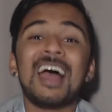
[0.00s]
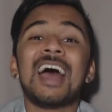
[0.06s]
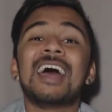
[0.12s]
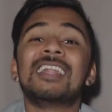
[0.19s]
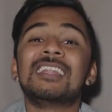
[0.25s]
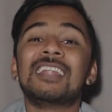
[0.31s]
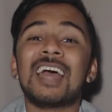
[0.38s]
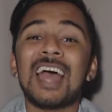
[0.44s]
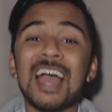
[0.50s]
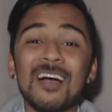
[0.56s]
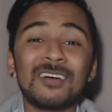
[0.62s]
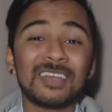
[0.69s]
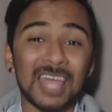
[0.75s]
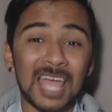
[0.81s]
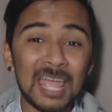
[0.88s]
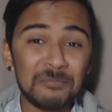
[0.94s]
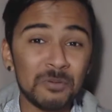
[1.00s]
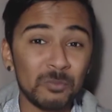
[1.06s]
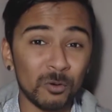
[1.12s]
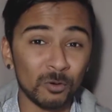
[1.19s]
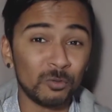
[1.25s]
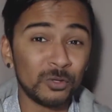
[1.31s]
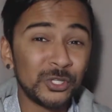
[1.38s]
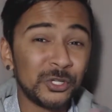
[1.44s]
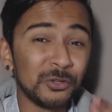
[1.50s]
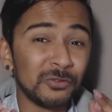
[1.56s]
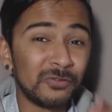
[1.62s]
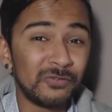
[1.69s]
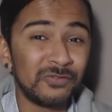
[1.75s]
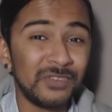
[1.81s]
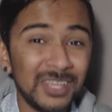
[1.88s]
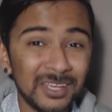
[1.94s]
and how capable will you
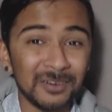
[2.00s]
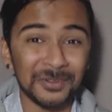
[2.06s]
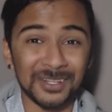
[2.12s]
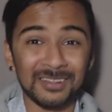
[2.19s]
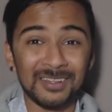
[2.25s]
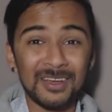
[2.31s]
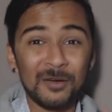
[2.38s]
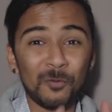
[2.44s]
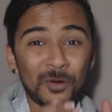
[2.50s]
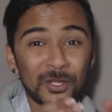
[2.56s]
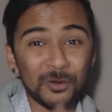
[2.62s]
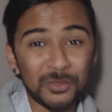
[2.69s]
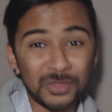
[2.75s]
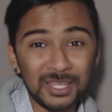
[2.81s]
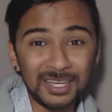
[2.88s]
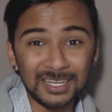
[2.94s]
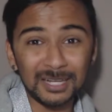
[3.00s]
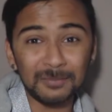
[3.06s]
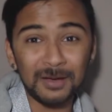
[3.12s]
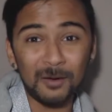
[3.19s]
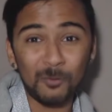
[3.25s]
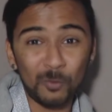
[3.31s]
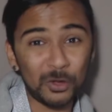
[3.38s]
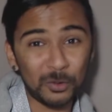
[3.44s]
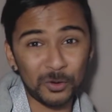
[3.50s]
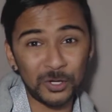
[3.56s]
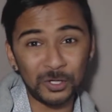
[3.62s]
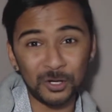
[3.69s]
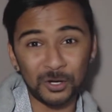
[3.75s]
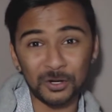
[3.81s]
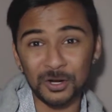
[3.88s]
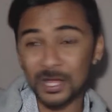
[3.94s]
feel when you're thinking about whether or
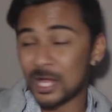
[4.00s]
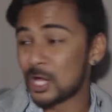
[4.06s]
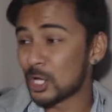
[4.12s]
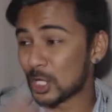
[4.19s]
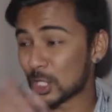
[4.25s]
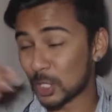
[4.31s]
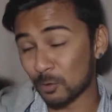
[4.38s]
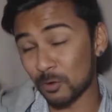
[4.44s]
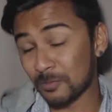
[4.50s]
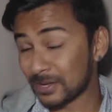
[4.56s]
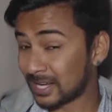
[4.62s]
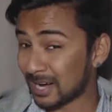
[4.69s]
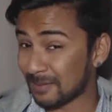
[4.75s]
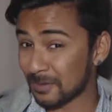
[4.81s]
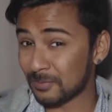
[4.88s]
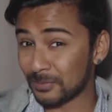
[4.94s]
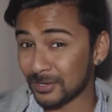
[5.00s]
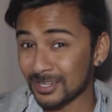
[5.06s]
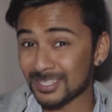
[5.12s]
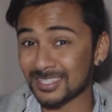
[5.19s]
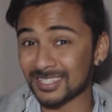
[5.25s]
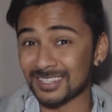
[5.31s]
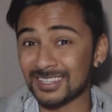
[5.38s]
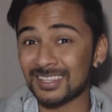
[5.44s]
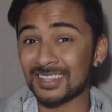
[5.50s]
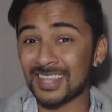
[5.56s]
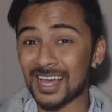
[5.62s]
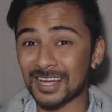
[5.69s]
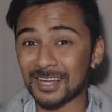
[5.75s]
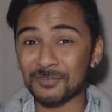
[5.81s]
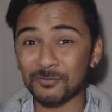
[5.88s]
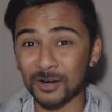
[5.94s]
not you will become a person
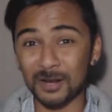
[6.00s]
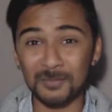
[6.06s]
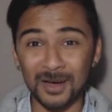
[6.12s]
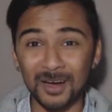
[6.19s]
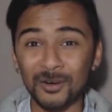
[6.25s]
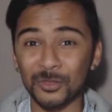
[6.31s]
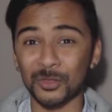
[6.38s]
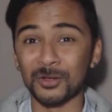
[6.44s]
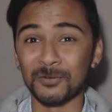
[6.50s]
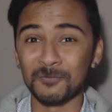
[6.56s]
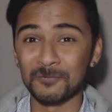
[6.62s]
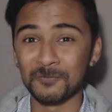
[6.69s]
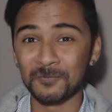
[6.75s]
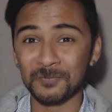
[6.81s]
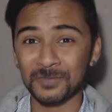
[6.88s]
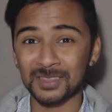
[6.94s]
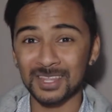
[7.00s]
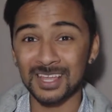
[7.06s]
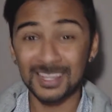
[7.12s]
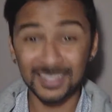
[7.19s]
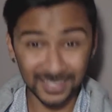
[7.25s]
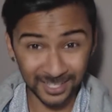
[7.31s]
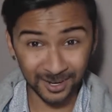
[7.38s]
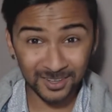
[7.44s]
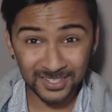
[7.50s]
that can run a marathon? The